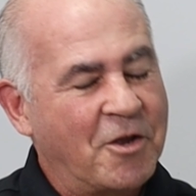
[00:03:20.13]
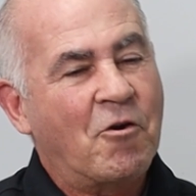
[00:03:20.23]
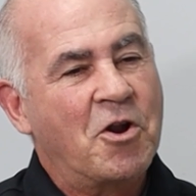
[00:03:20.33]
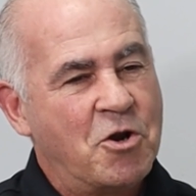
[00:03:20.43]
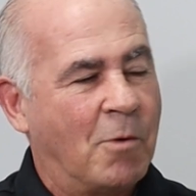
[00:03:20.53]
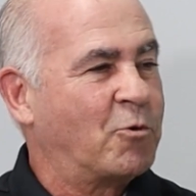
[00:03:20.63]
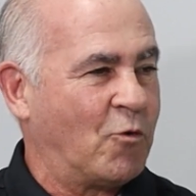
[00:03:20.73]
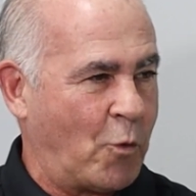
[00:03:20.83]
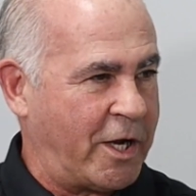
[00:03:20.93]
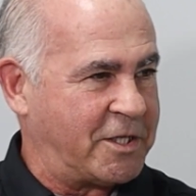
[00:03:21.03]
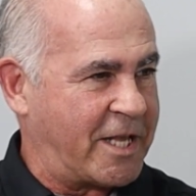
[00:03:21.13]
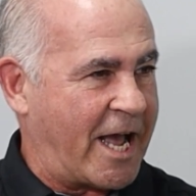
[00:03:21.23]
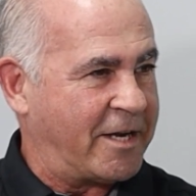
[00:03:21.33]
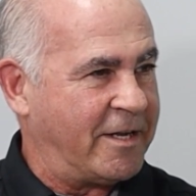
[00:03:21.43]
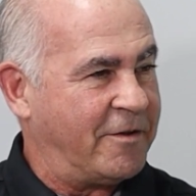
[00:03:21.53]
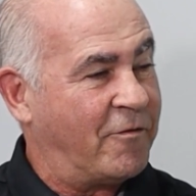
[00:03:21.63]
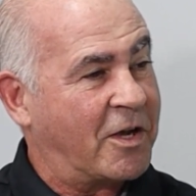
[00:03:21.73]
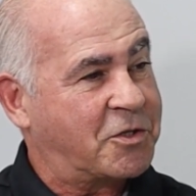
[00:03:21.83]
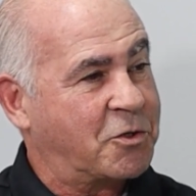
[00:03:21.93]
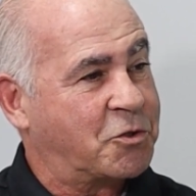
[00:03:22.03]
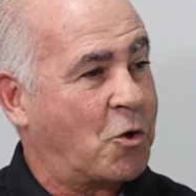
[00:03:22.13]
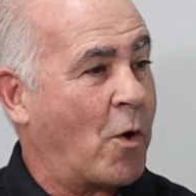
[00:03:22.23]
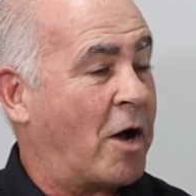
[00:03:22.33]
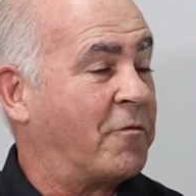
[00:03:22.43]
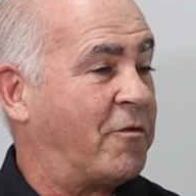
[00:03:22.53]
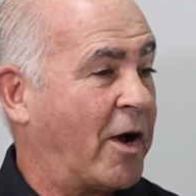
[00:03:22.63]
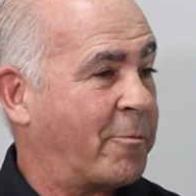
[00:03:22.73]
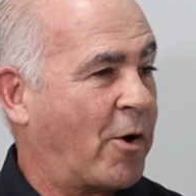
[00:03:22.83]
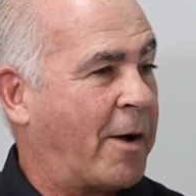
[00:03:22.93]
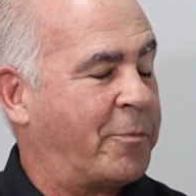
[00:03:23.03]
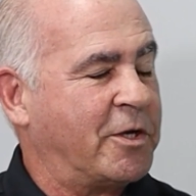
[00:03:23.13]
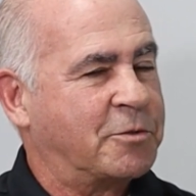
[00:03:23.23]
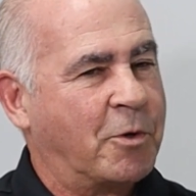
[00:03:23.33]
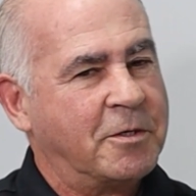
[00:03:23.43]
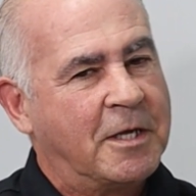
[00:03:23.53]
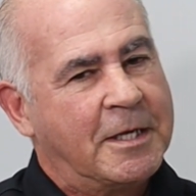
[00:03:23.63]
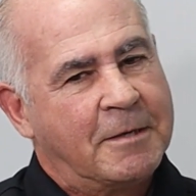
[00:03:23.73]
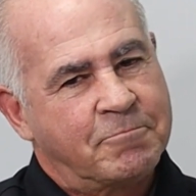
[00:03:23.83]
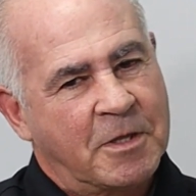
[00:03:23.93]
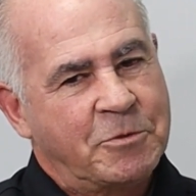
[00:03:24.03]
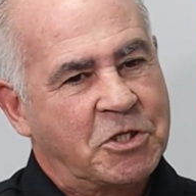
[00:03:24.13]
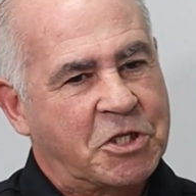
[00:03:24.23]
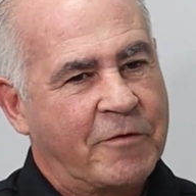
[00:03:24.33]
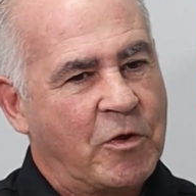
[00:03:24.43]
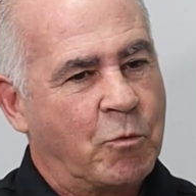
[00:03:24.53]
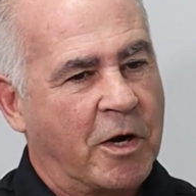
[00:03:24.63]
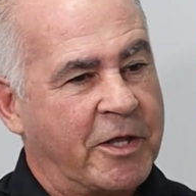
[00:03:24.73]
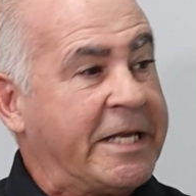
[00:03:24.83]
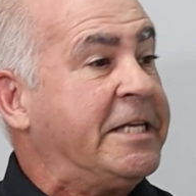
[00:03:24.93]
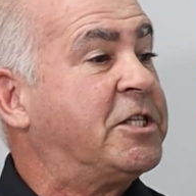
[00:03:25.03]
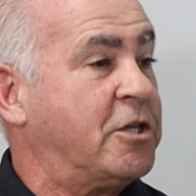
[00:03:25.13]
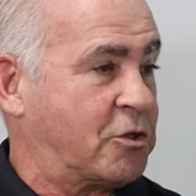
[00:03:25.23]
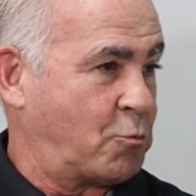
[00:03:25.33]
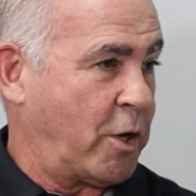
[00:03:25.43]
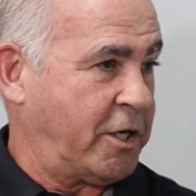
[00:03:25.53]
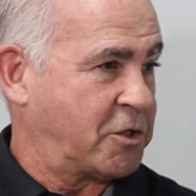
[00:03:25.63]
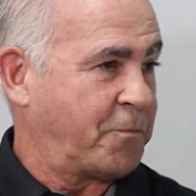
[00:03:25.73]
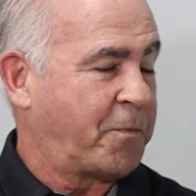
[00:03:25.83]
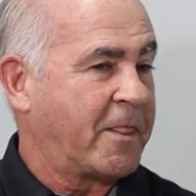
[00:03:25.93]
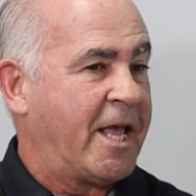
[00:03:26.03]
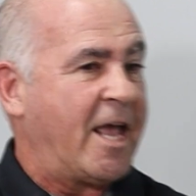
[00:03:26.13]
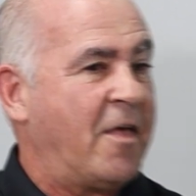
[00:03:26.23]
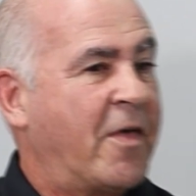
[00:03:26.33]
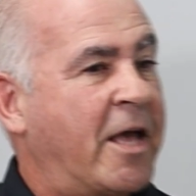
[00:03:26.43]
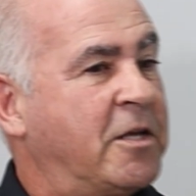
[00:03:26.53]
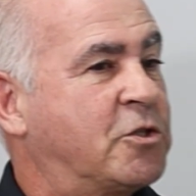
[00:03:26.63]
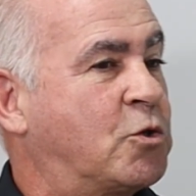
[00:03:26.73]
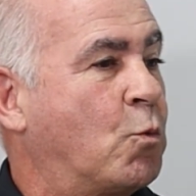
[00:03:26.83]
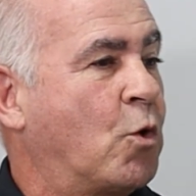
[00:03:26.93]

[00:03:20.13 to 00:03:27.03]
There are a number of ways that investors go out and find properties, but let me just give you one of the easiest ways. And that is to